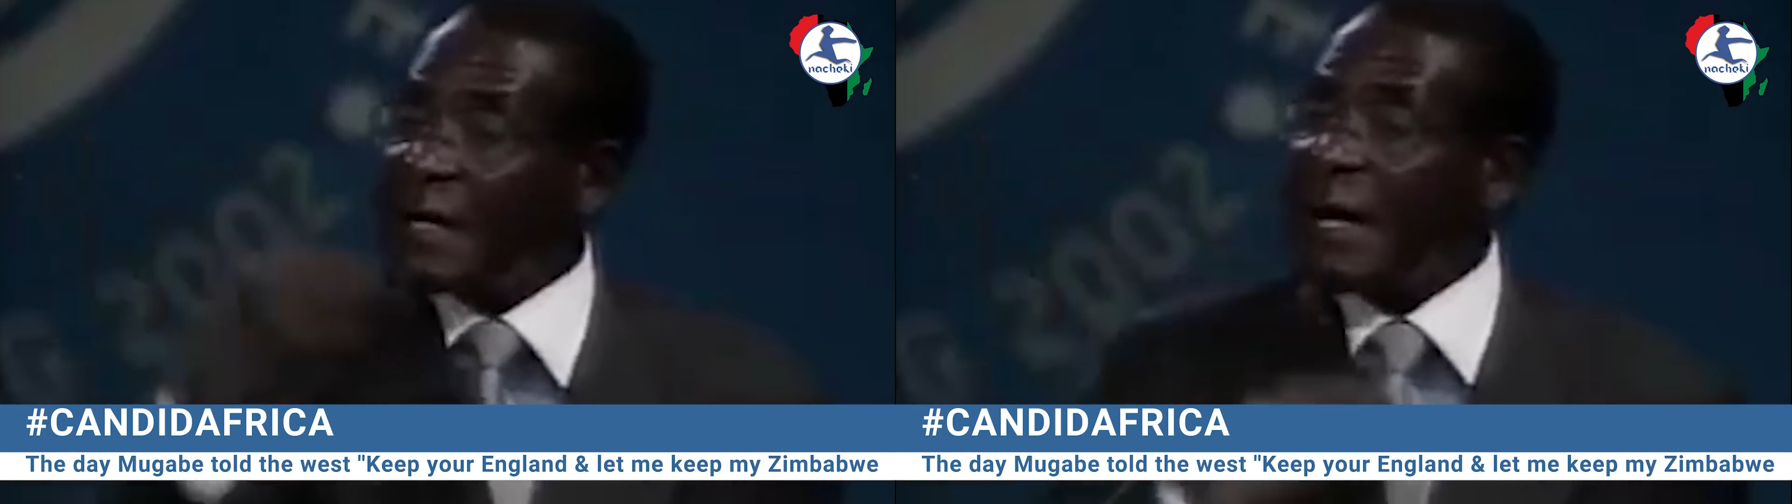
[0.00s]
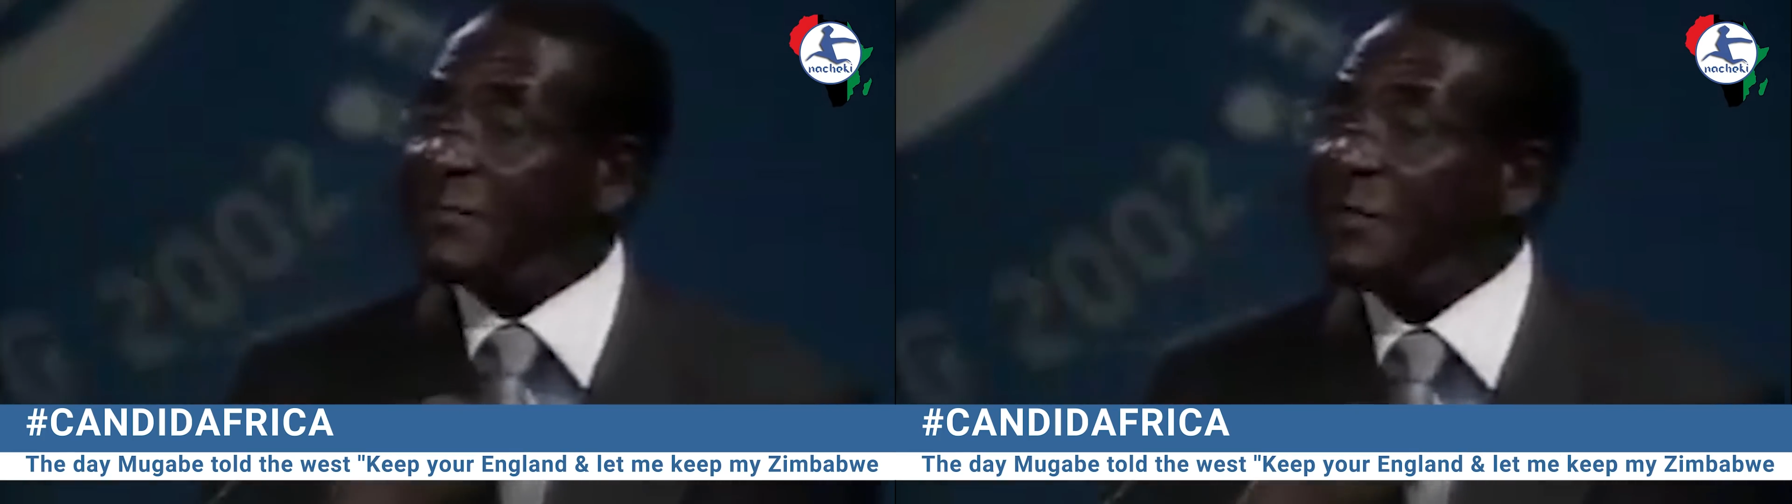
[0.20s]

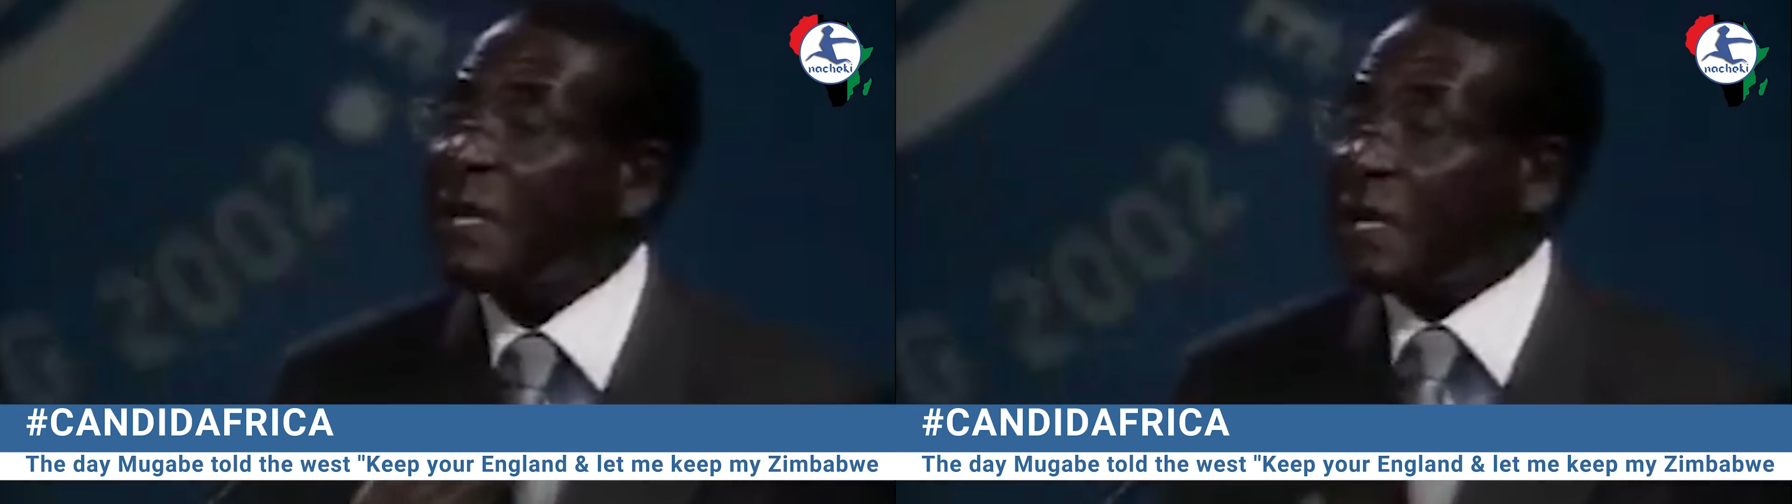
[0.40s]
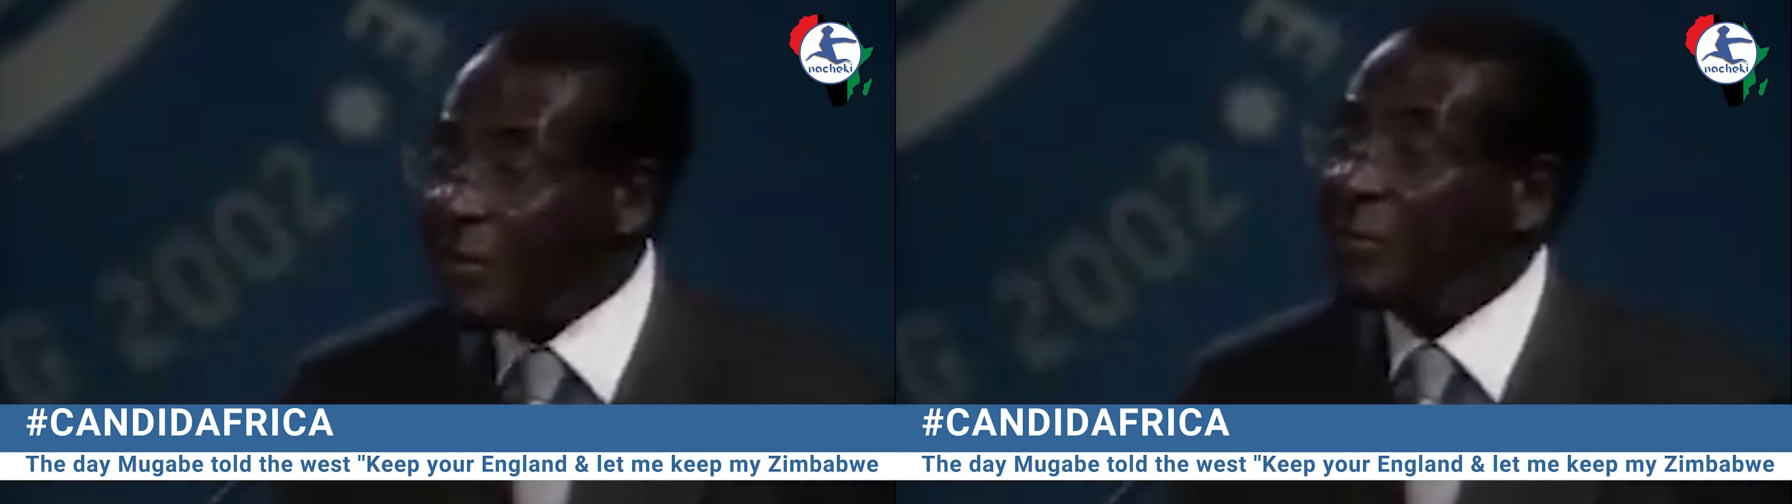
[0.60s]
and let
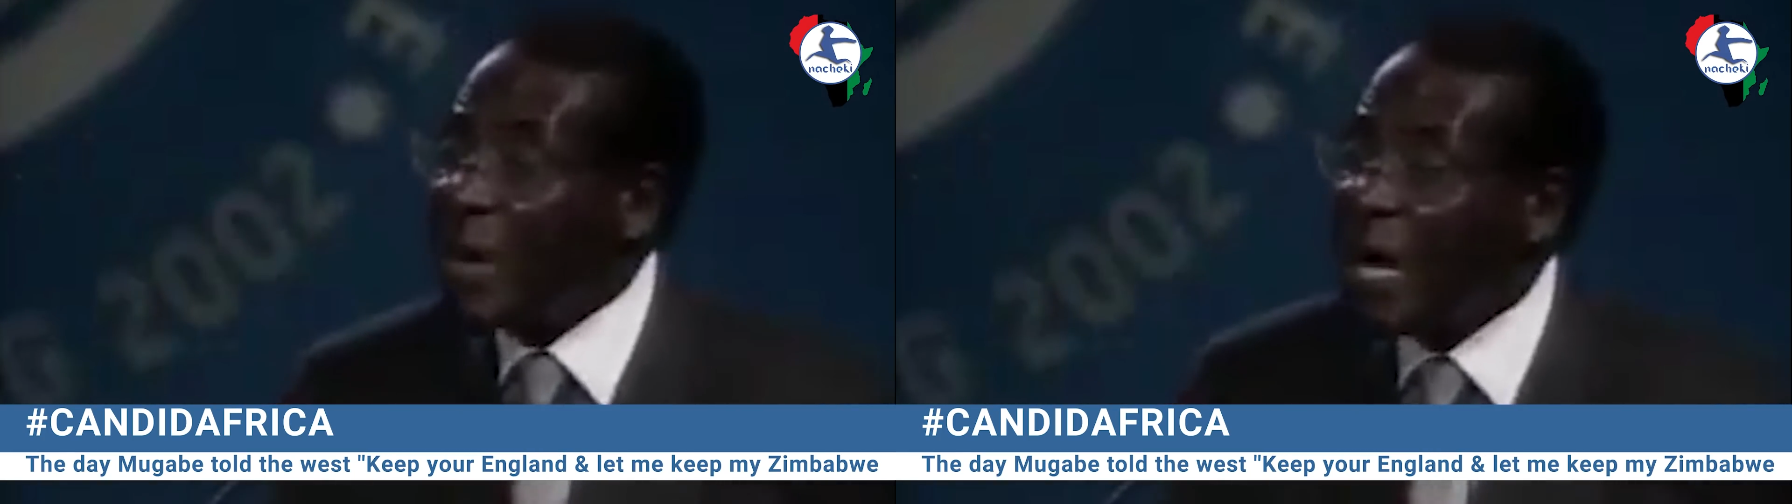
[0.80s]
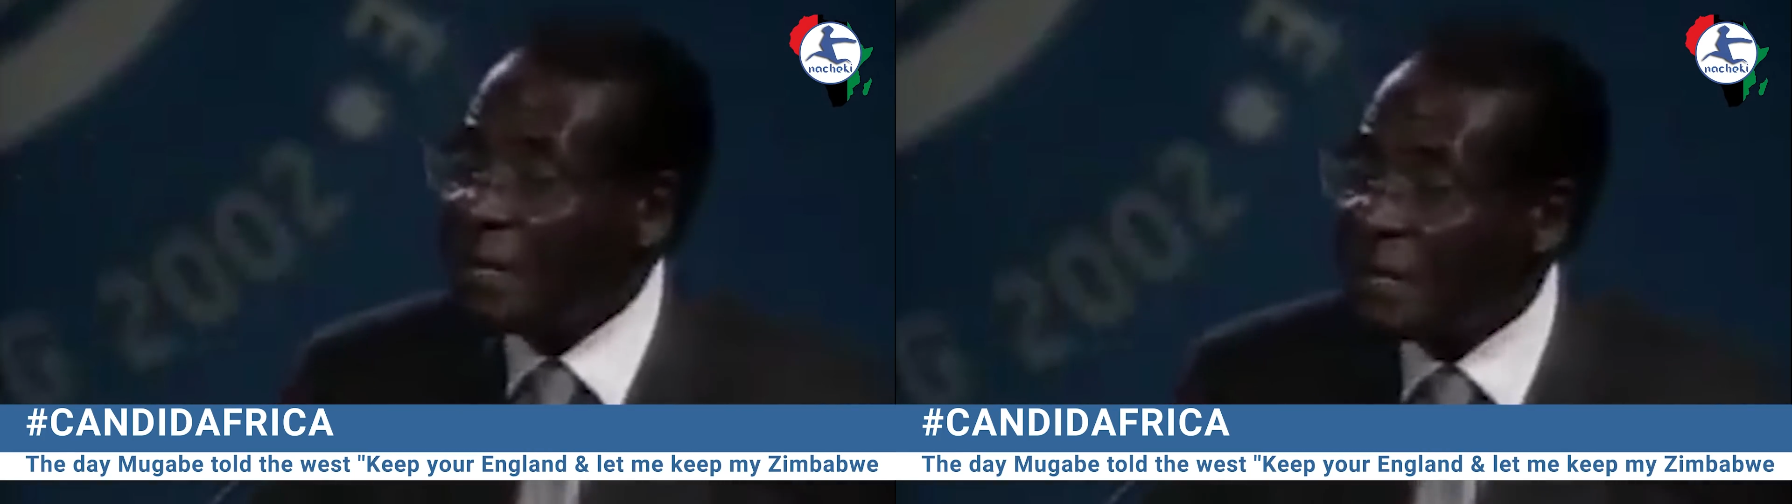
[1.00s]
me
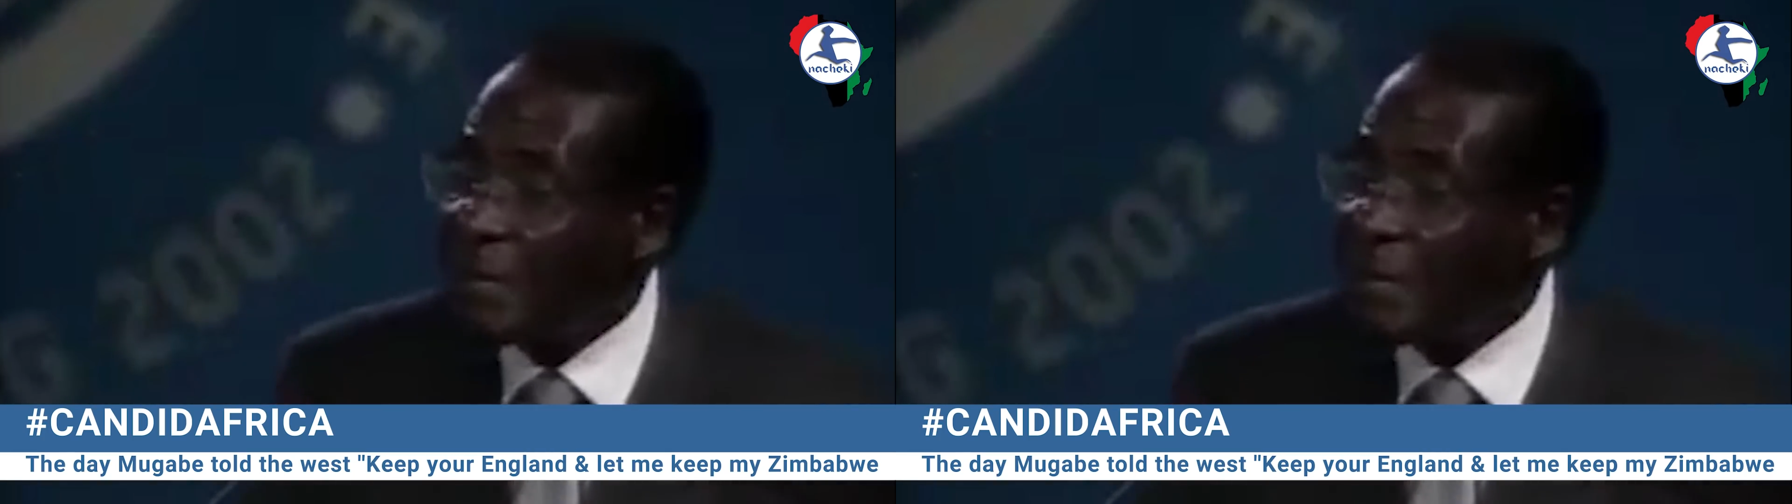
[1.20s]
keep my